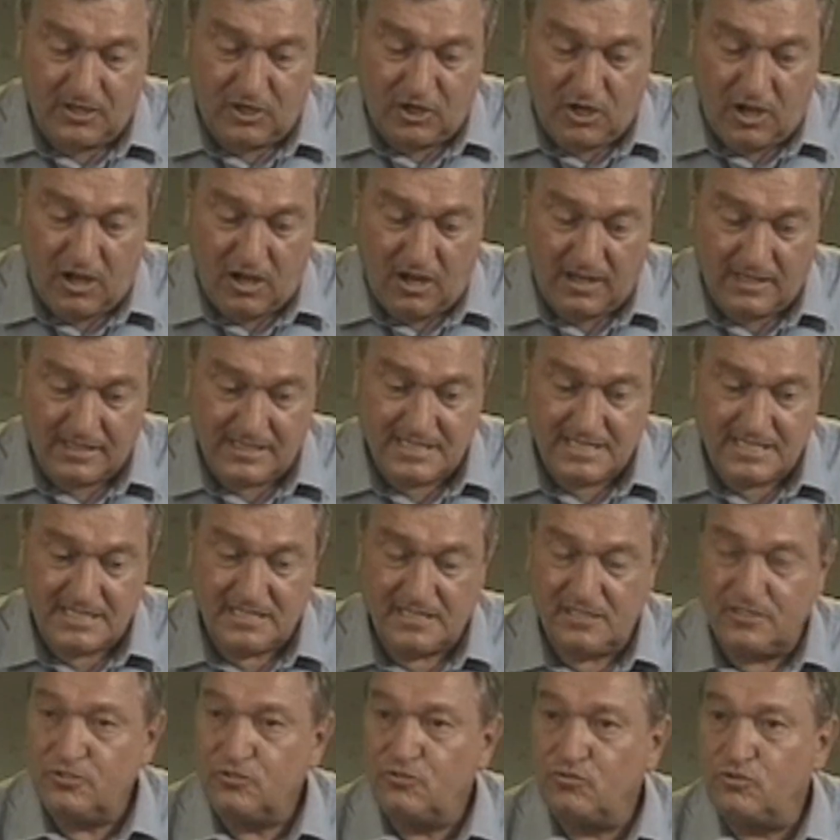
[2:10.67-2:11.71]
Gods
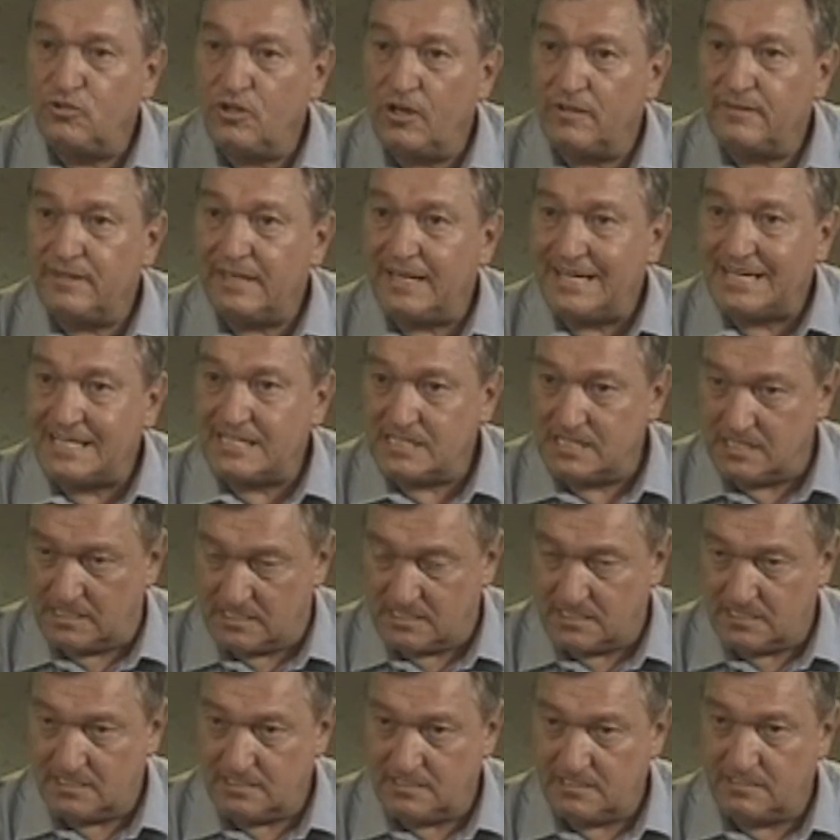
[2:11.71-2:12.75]
do not
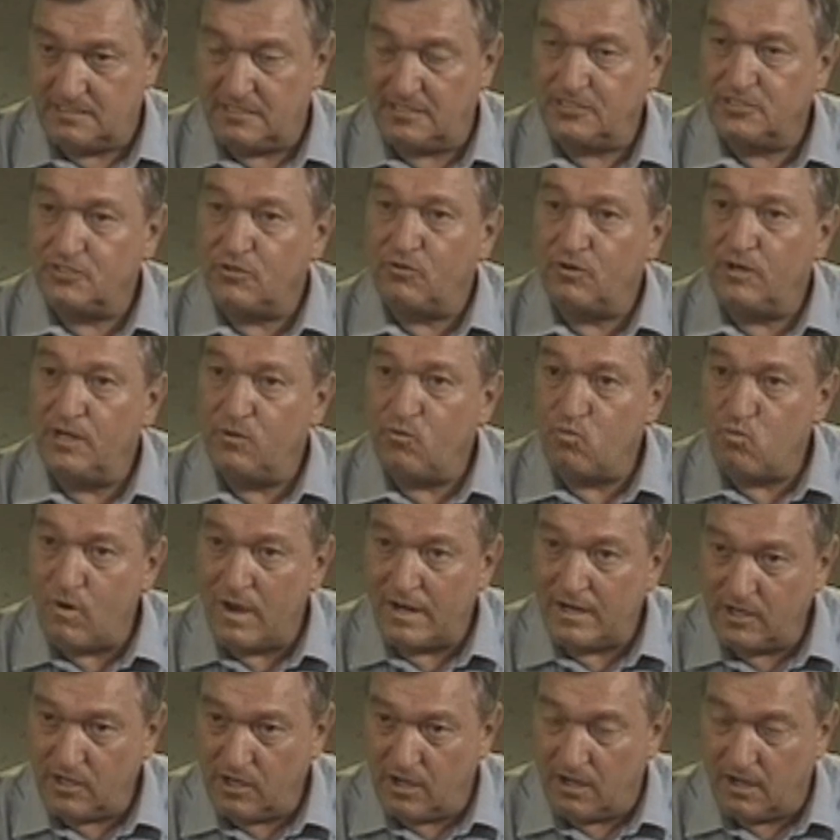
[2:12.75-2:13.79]
exist. There is only
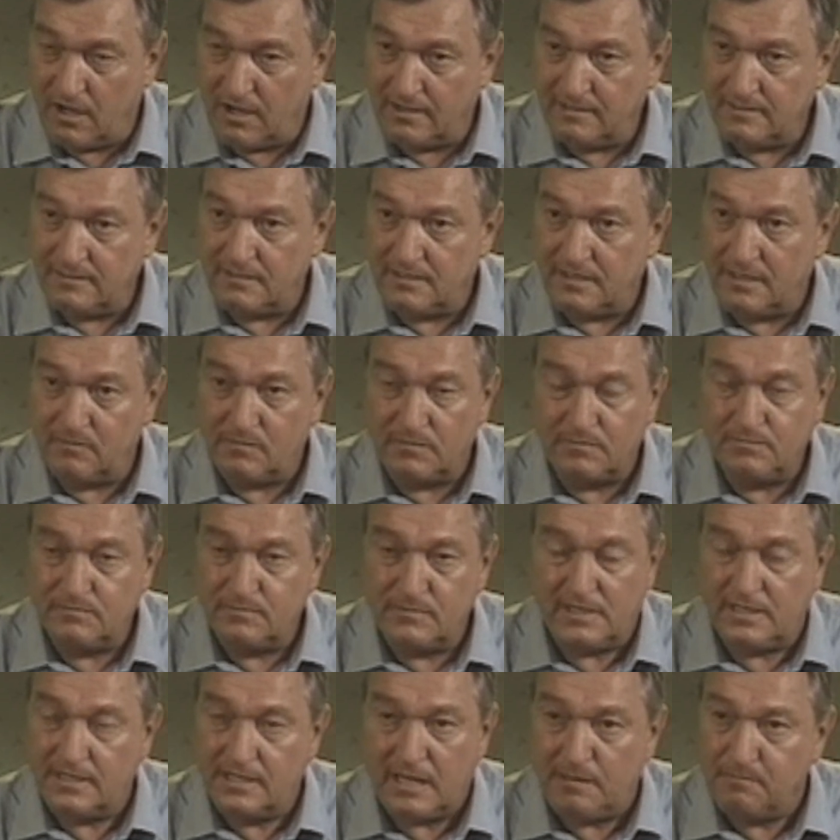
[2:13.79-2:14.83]
one God,
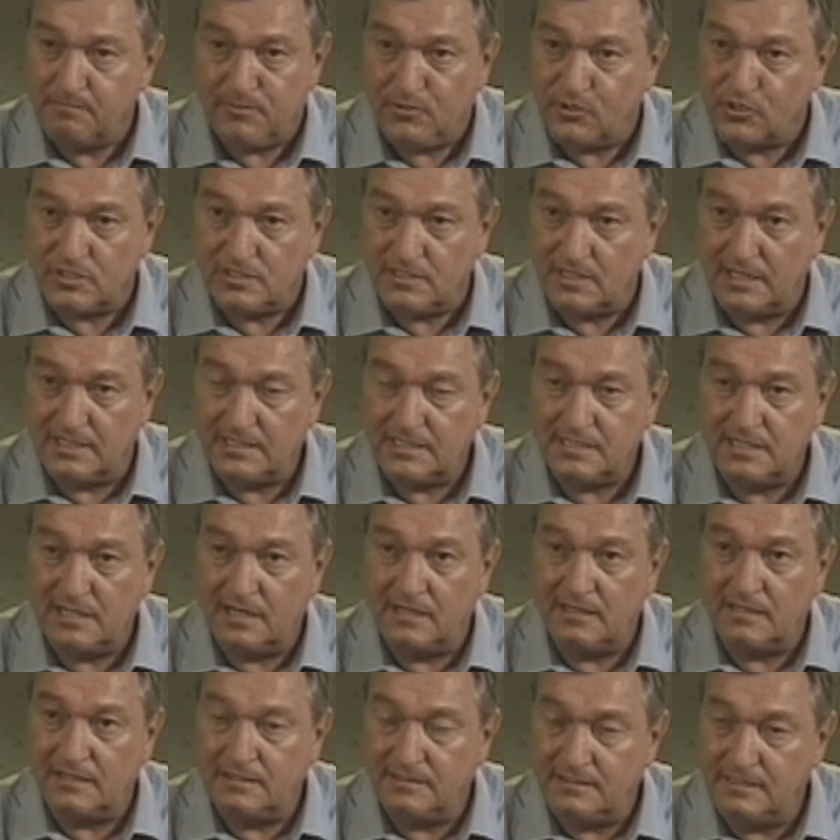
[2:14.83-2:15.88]
and I'm personally still
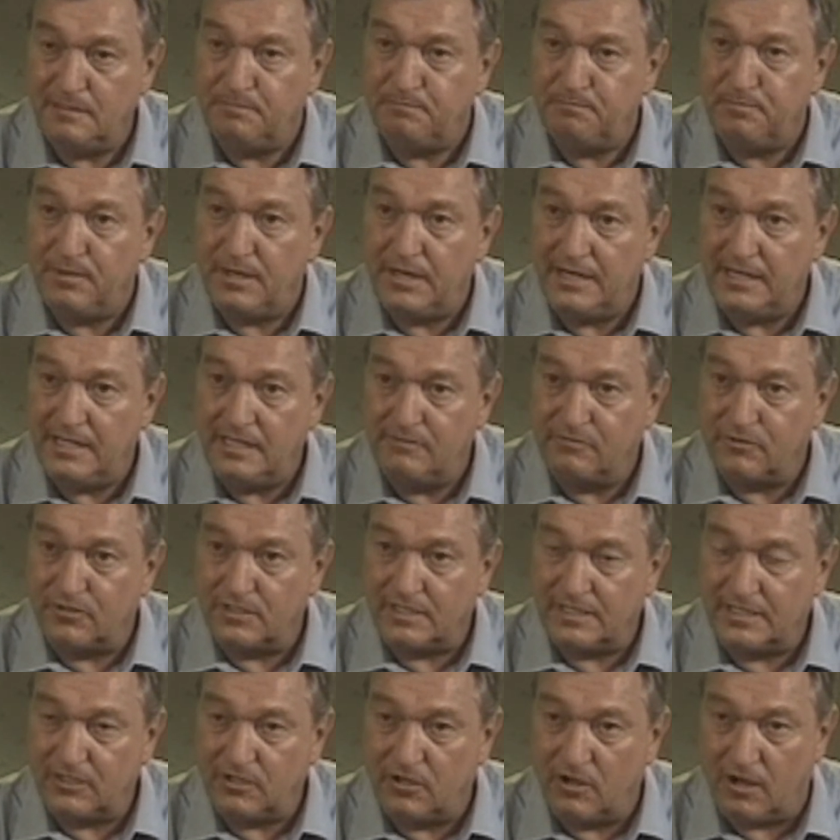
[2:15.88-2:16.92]
a deep believer
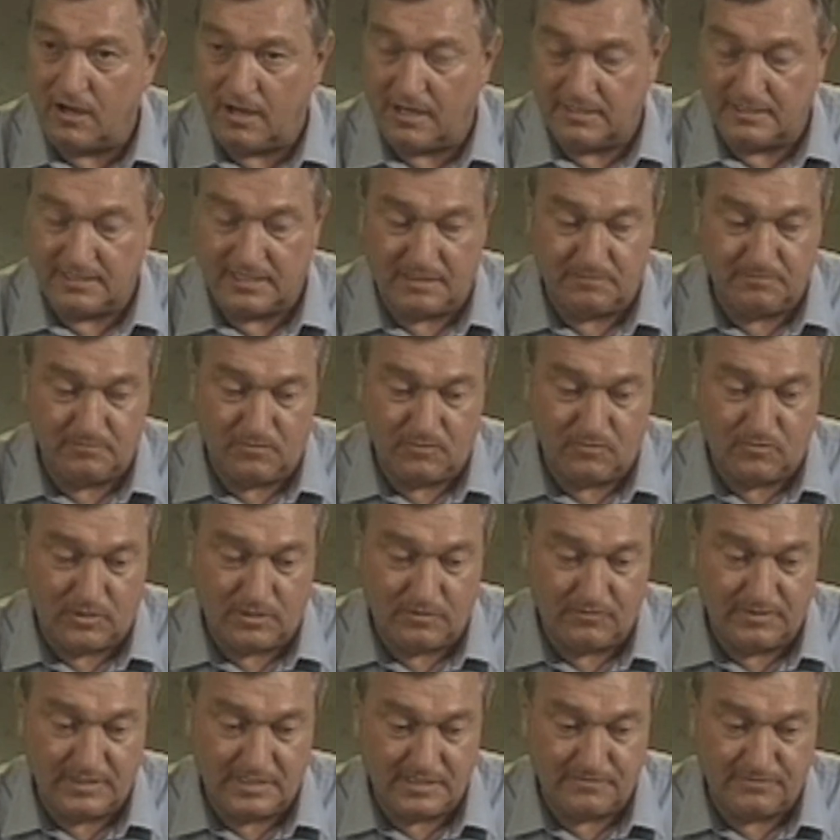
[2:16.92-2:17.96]
in God. I'm one
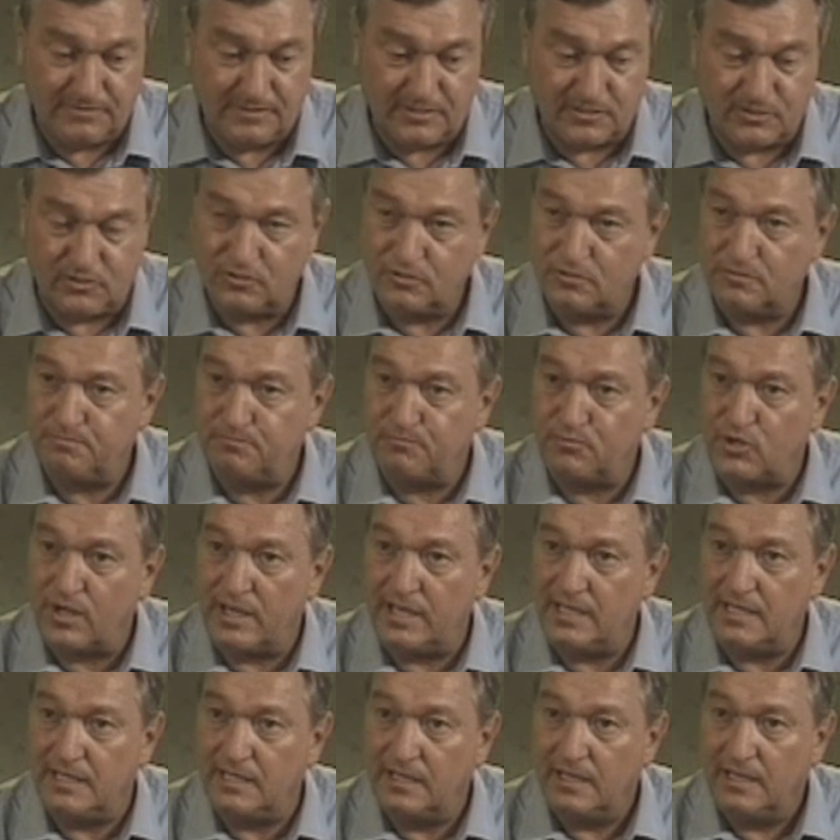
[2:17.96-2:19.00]
of these figures who's
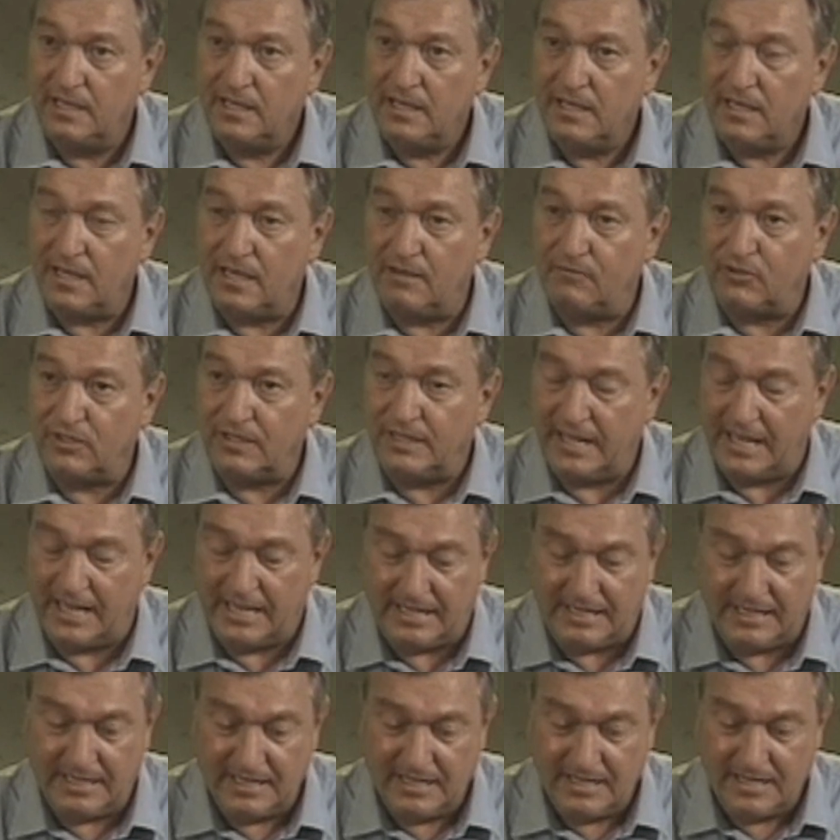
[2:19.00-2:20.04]
praying every day.